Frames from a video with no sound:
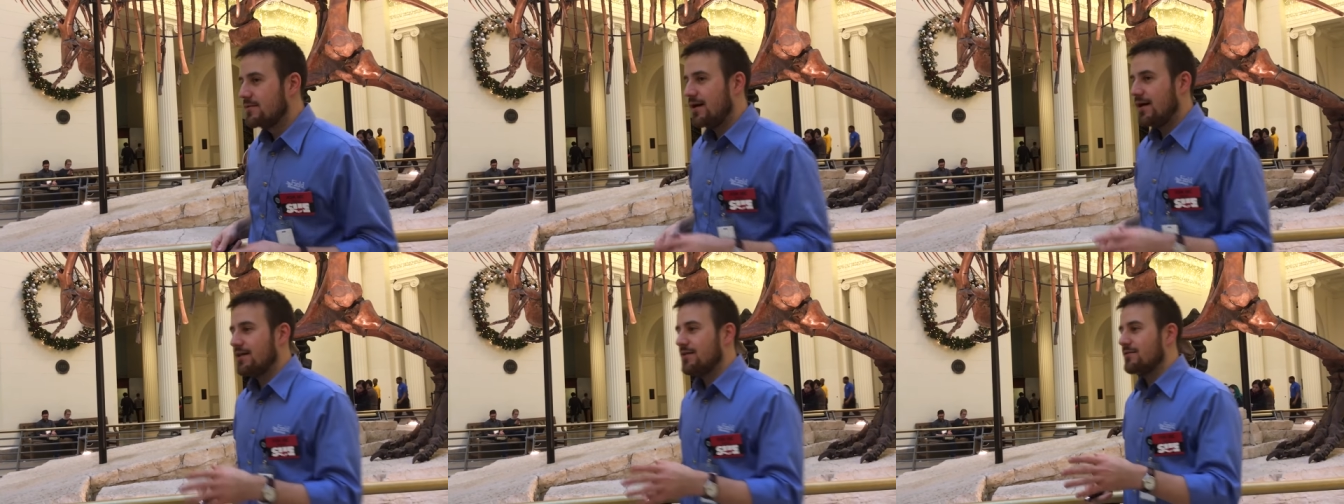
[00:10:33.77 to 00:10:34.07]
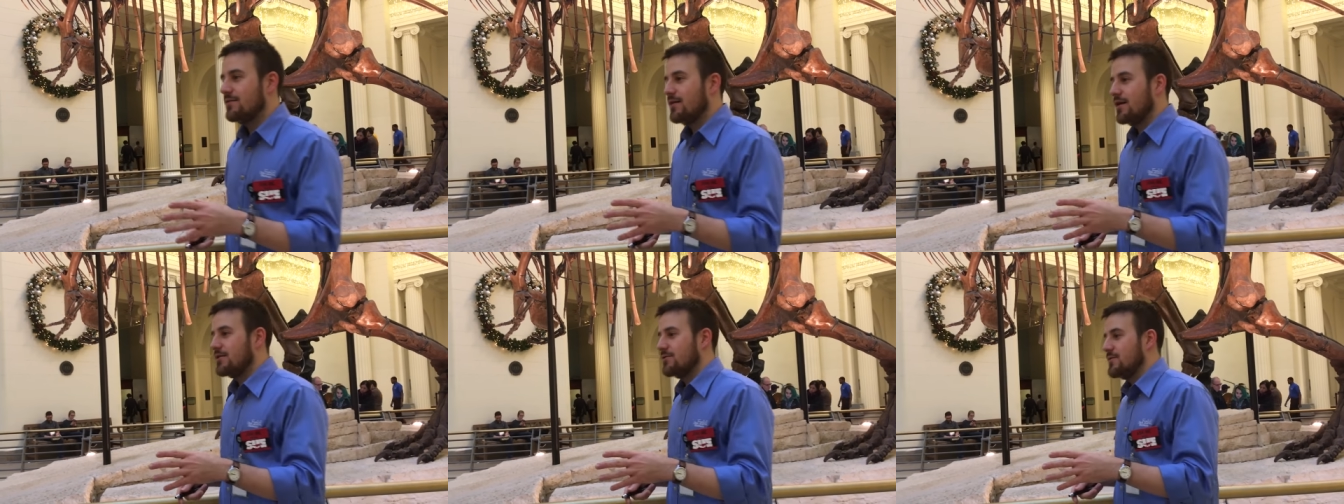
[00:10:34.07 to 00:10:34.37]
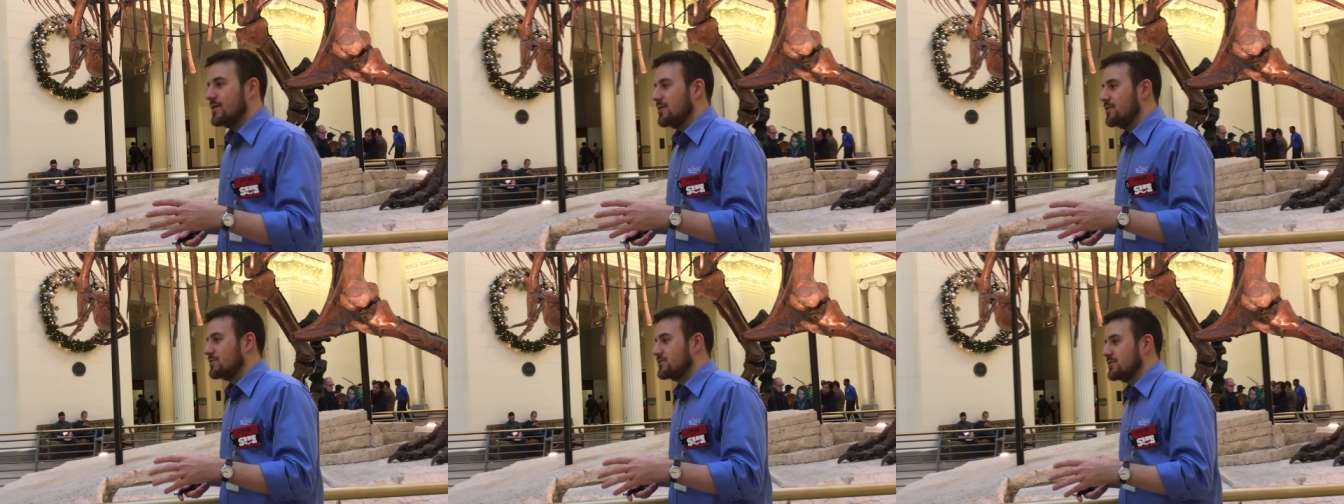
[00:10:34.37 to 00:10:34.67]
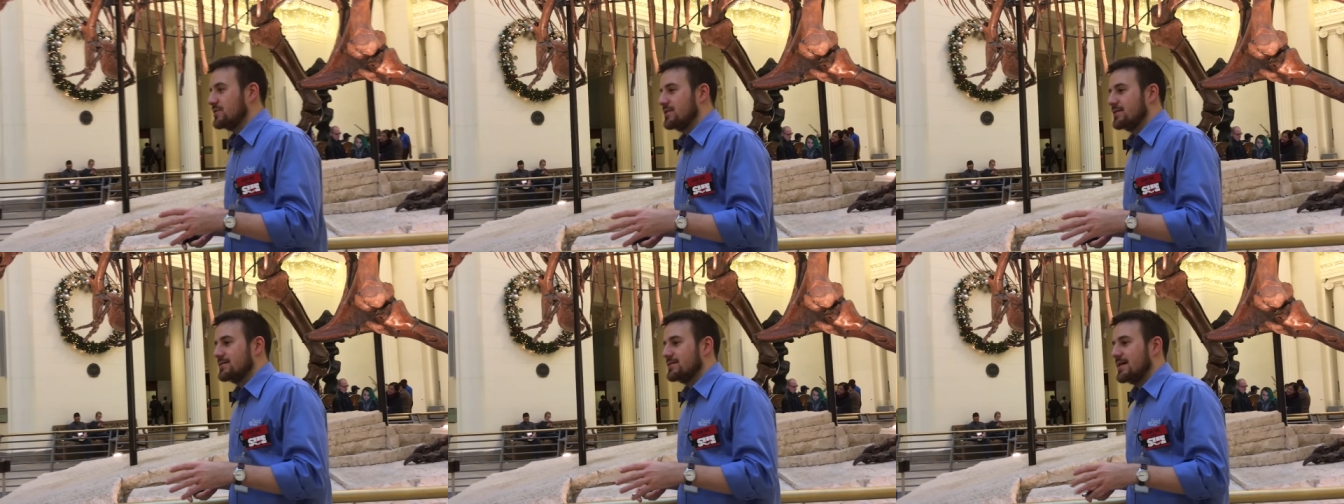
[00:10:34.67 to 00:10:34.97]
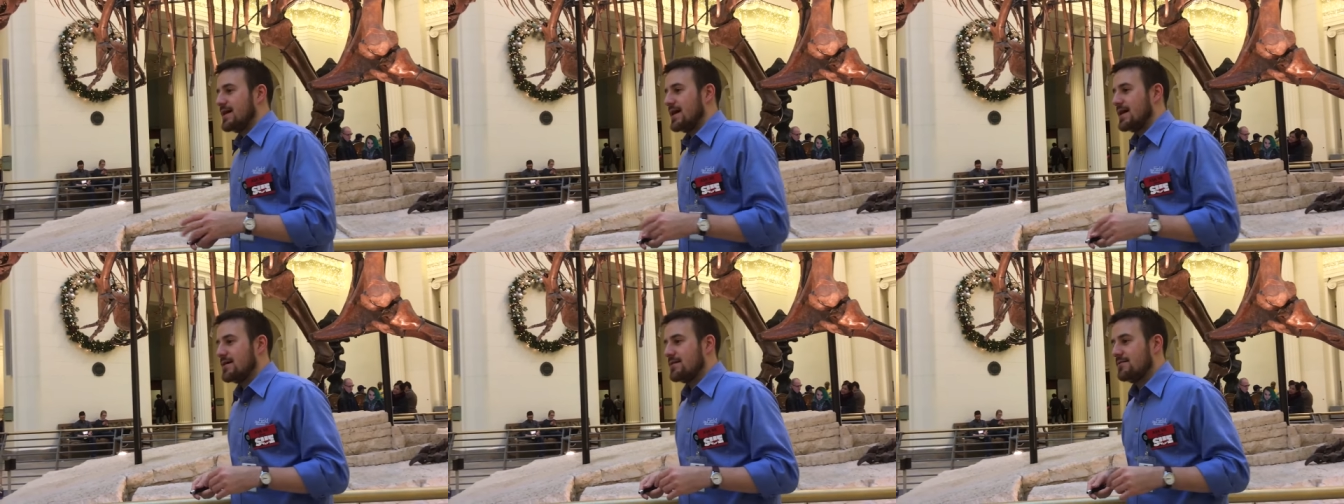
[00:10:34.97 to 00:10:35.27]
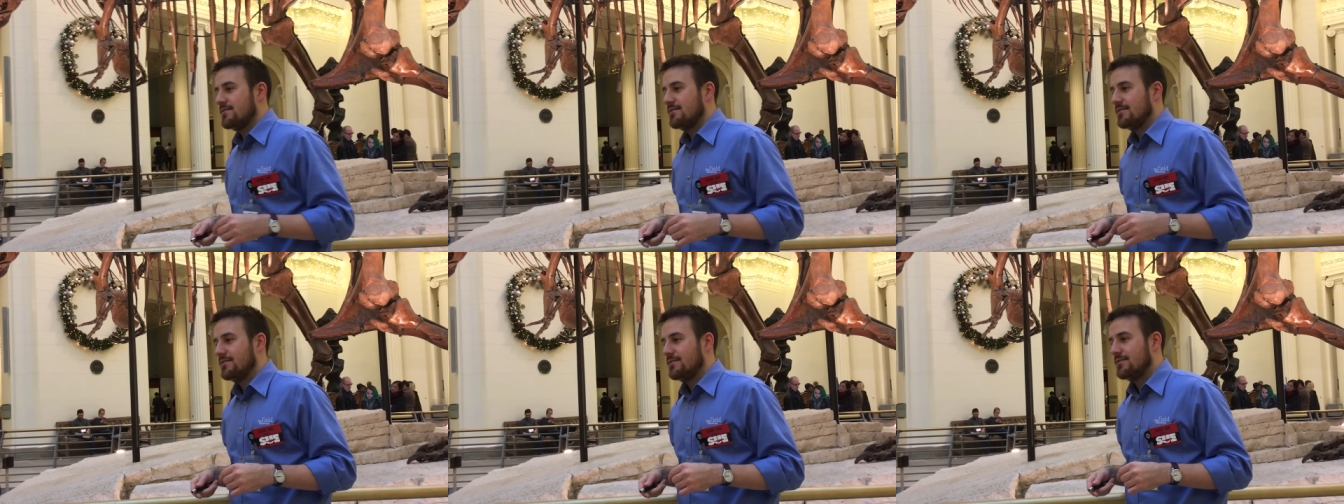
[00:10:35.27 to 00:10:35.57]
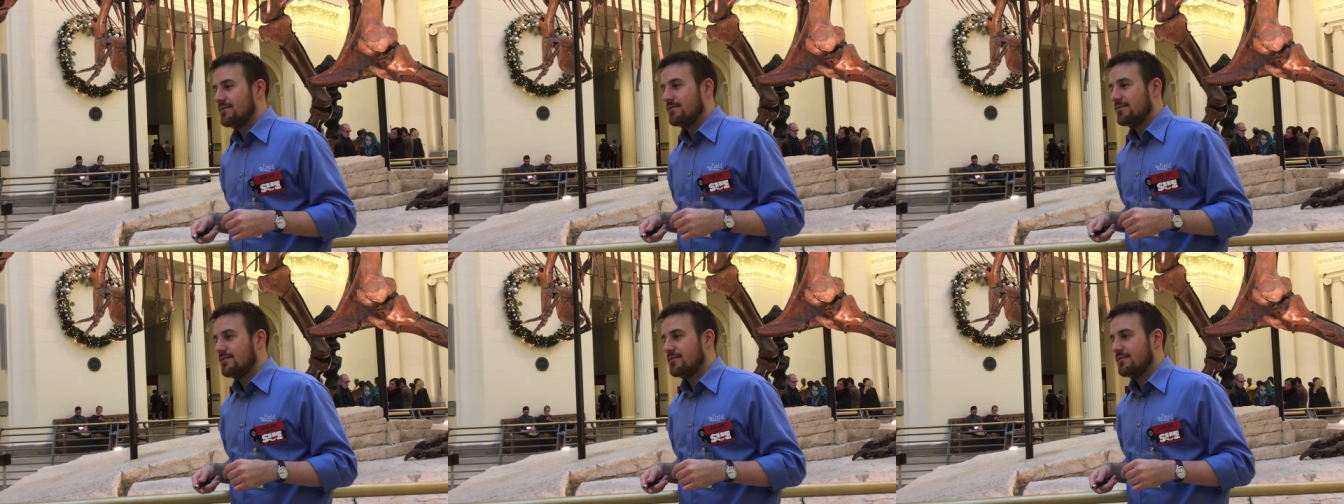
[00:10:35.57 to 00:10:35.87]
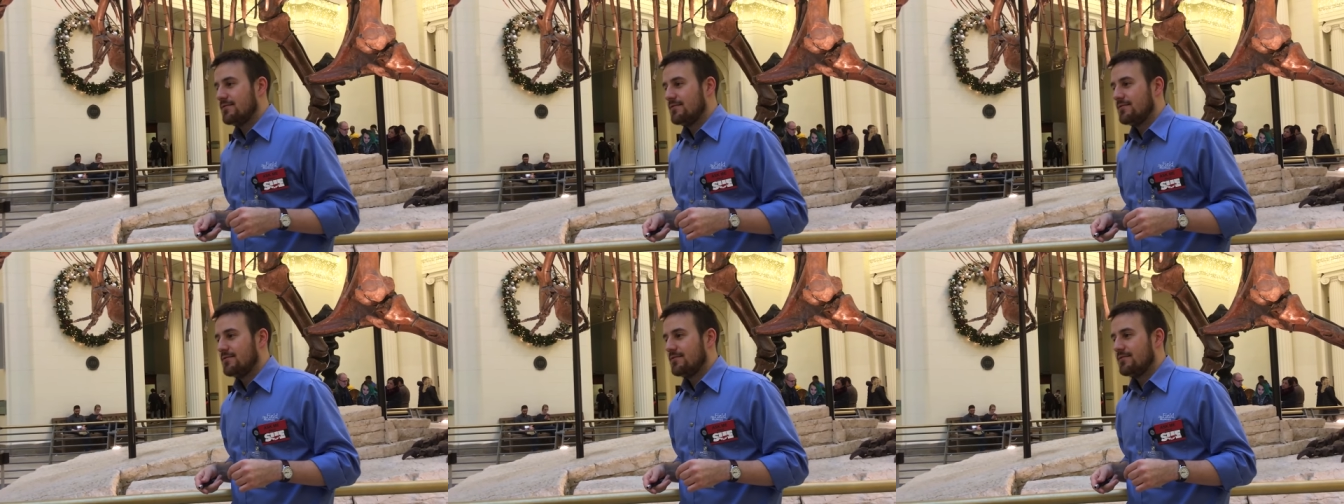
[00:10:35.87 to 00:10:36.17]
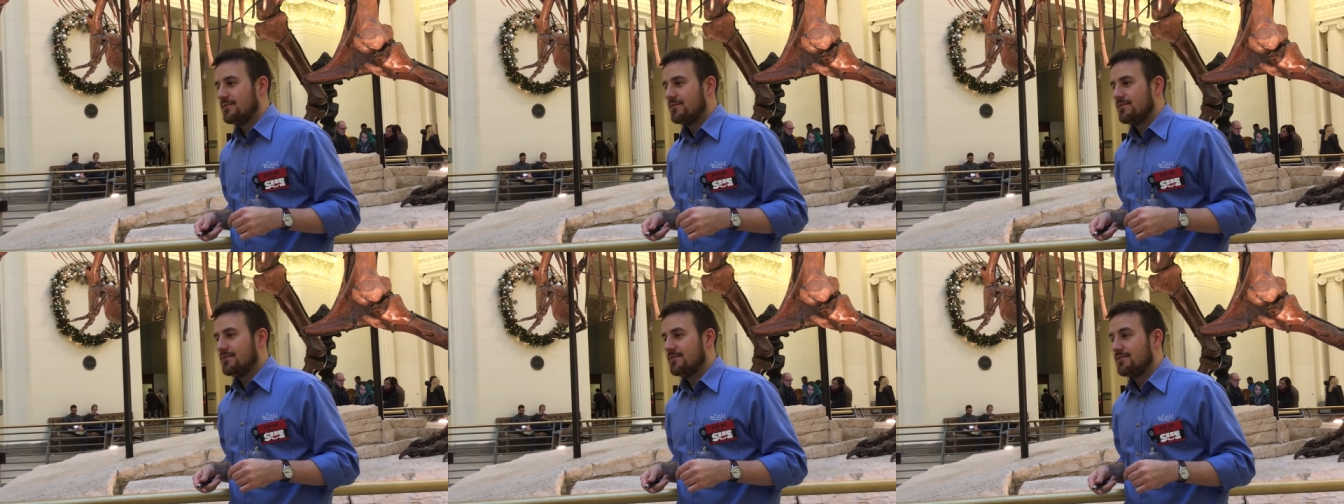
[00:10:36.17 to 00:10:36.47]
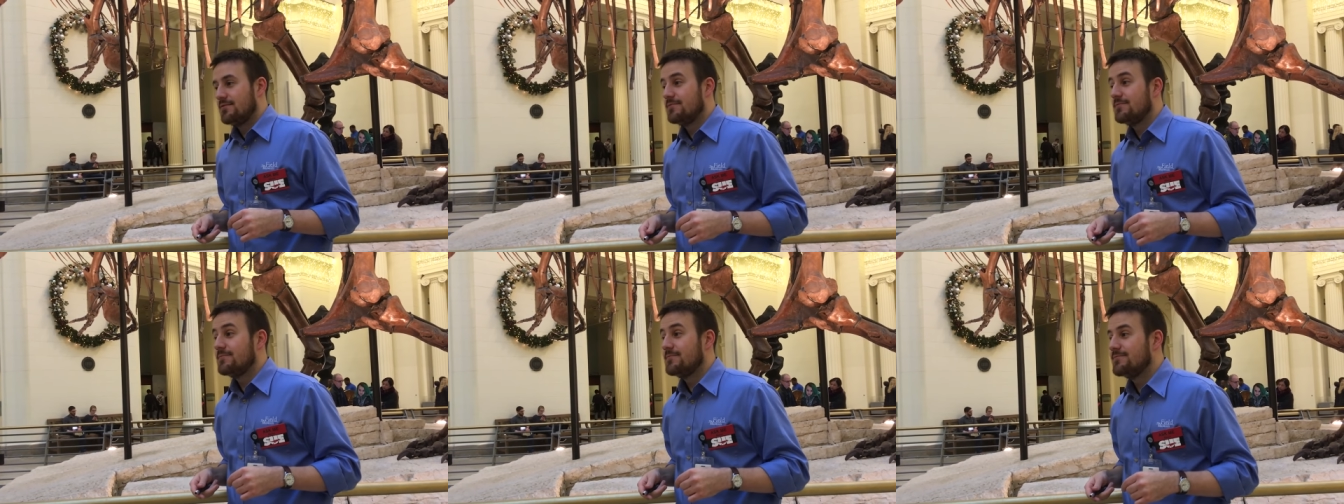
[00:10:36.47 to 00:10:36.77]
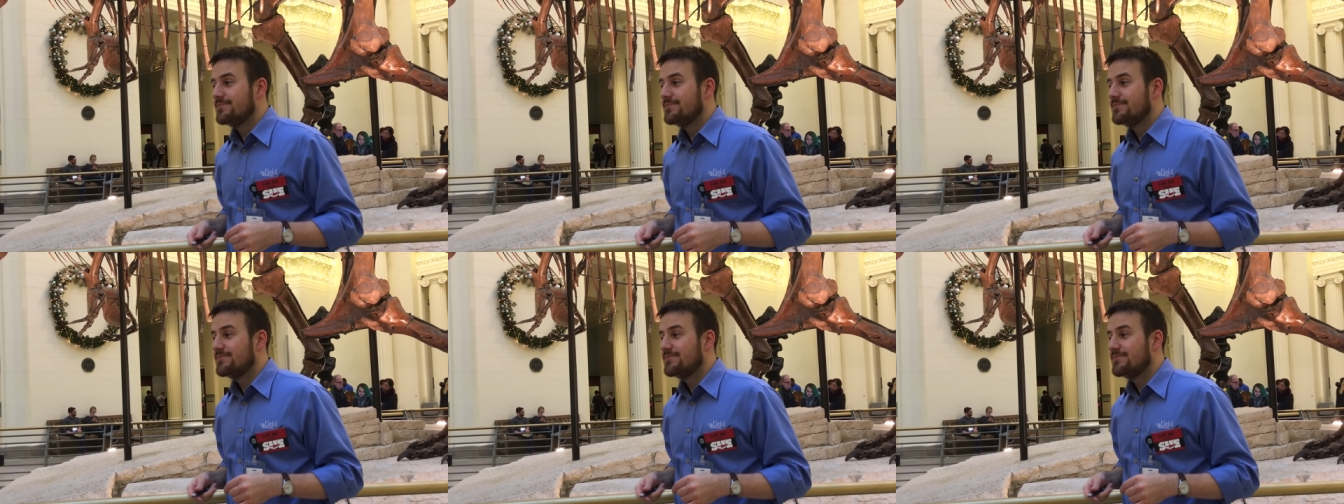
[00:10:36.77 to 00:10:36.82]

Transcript: How do we know she didn't die? And the heel.